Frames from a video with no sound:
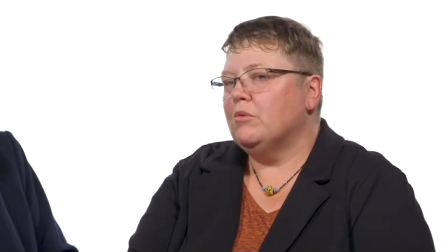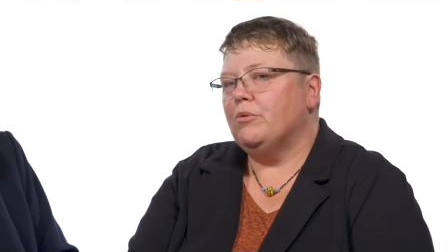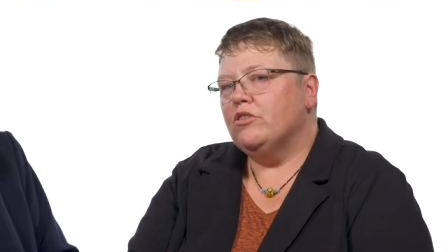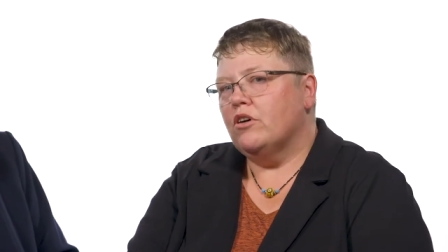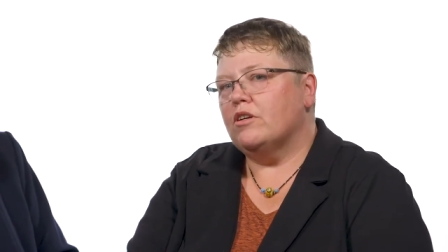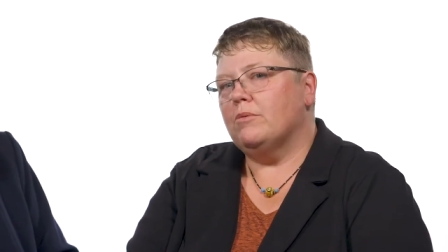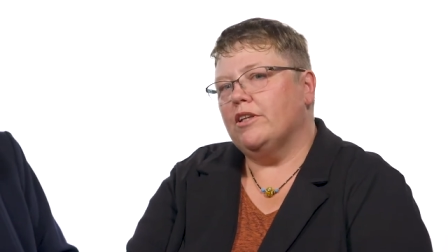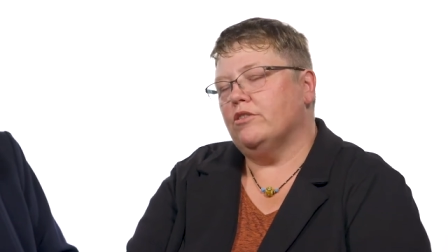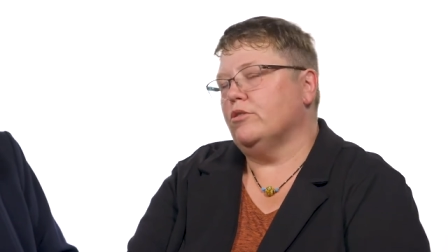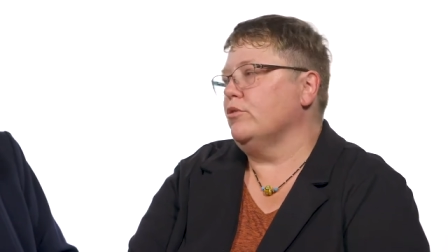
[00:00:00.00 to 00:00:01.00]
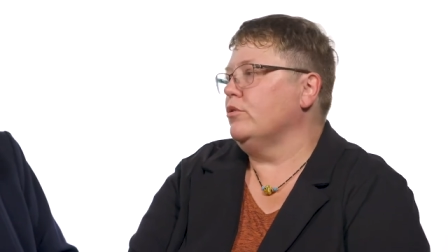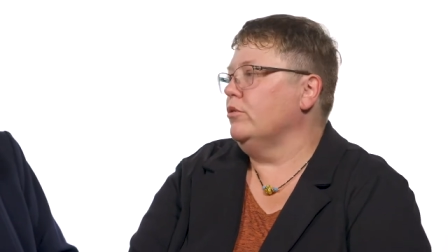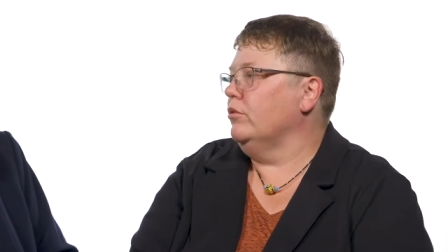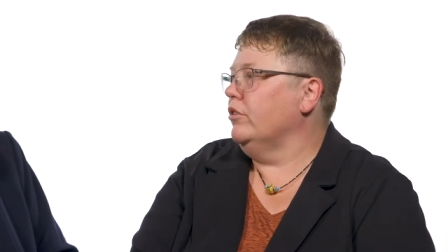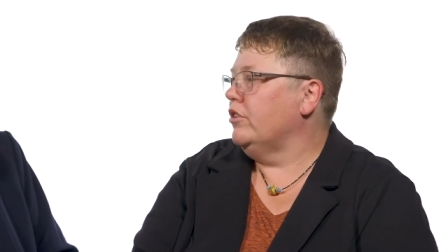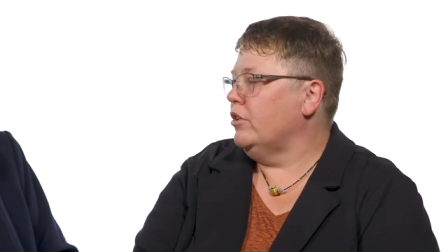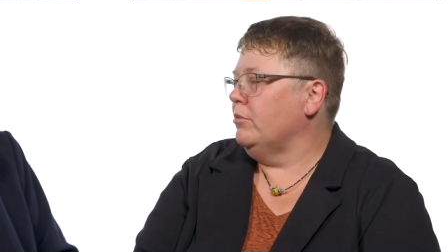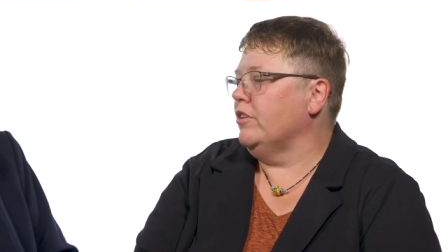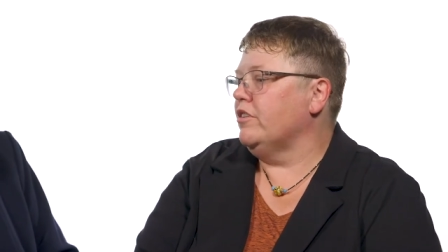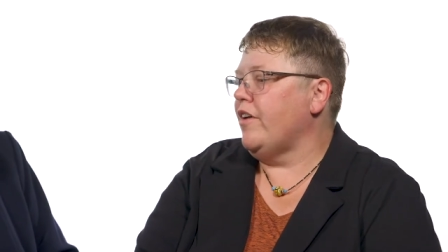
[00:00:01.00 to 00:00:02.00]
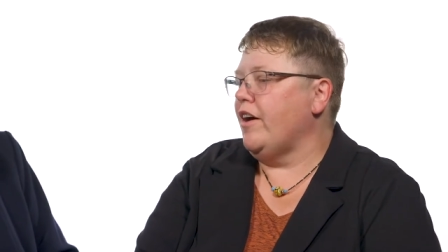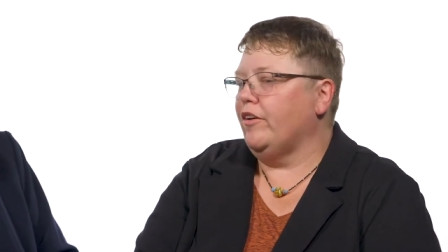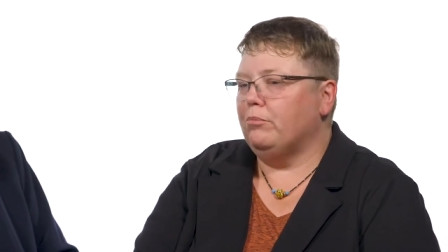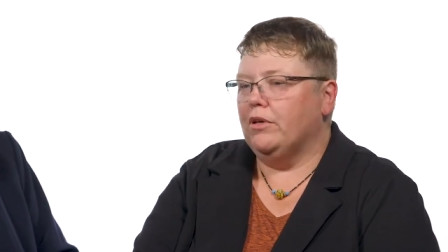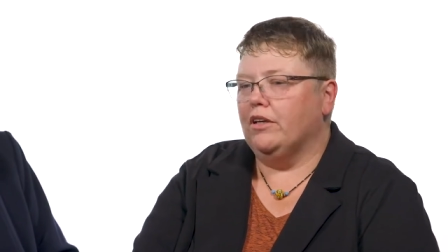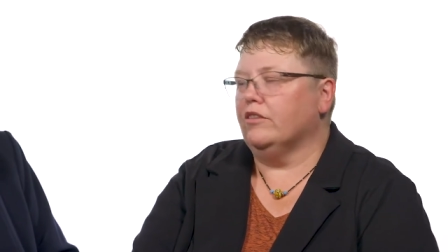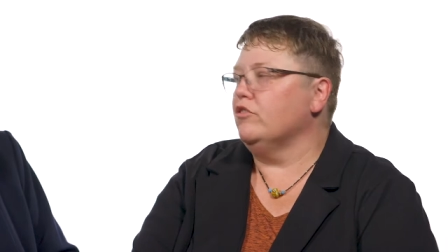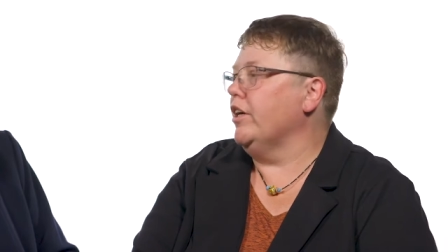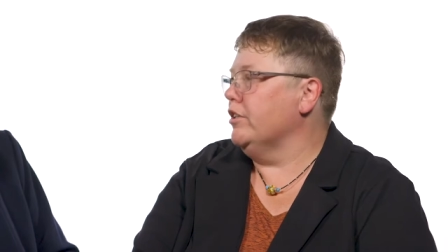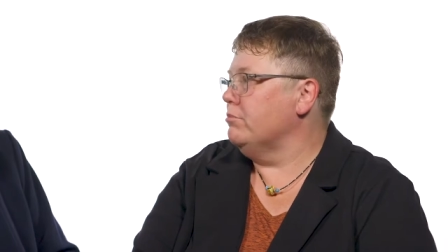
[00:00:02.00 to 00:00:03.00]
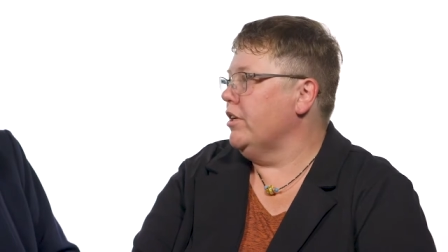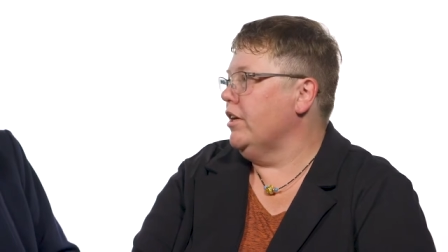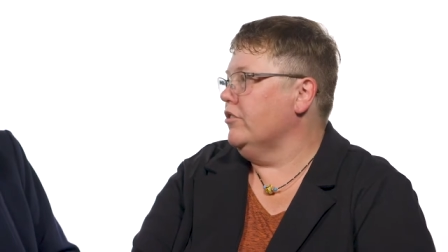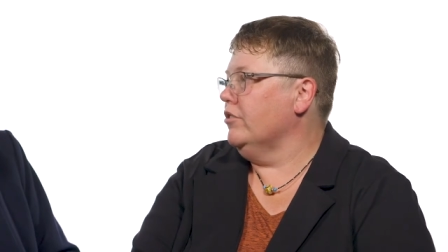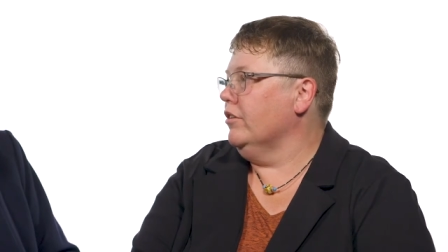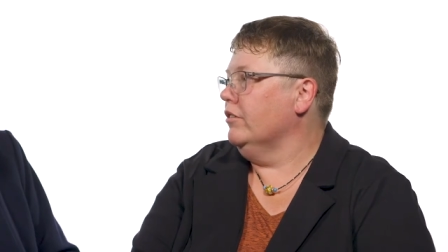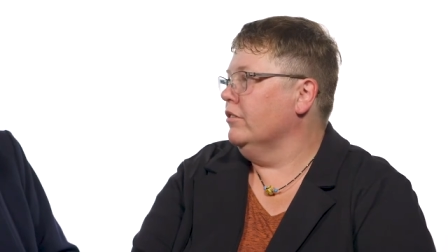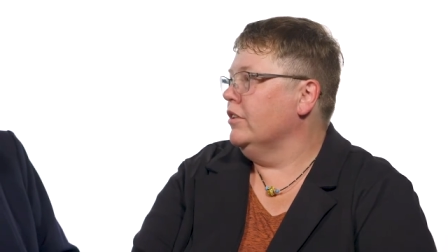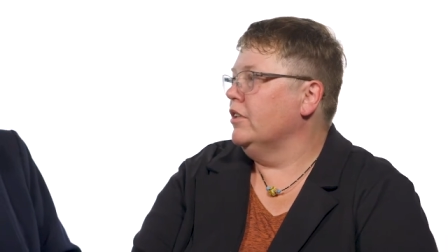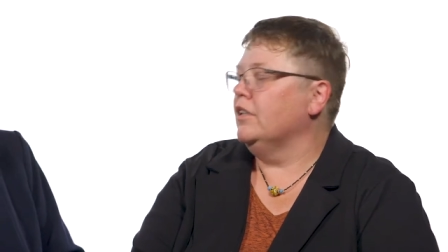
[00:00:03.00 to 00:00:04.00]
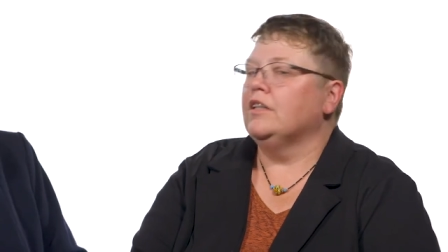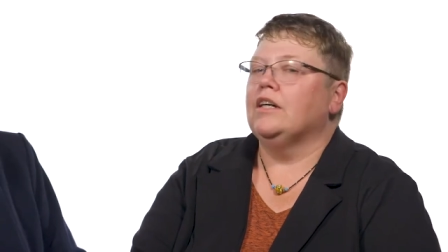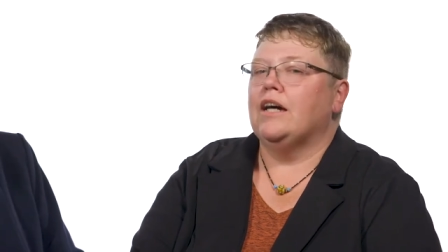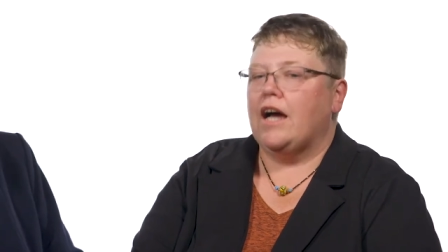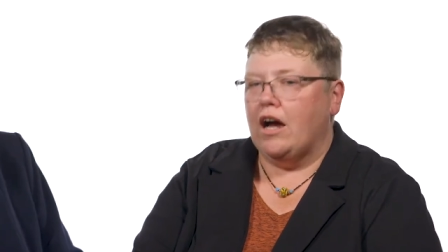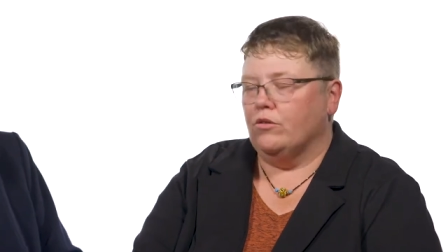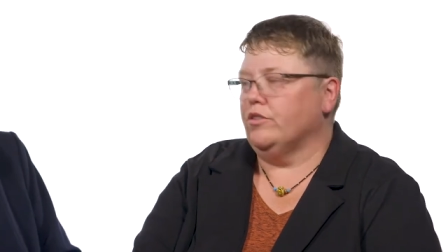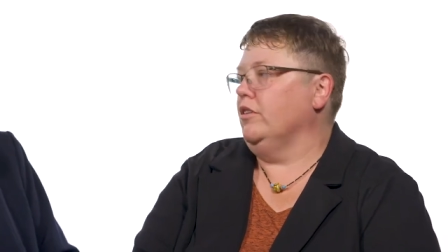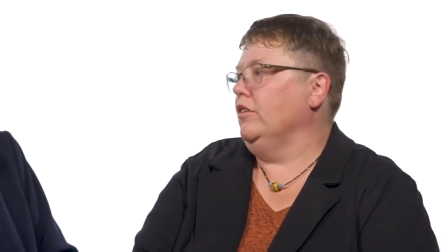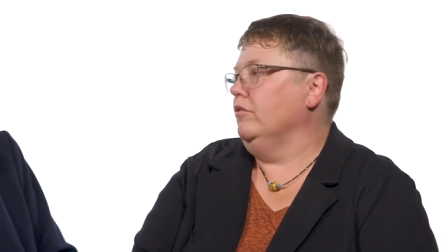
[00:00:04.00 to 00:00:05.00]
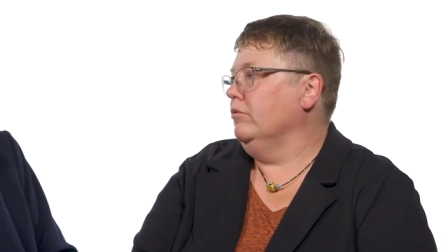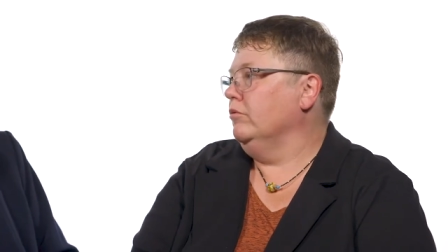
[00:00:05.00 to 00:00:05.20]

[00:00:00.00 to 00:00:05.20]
But we talk about the social determinants of health being transportation, housing,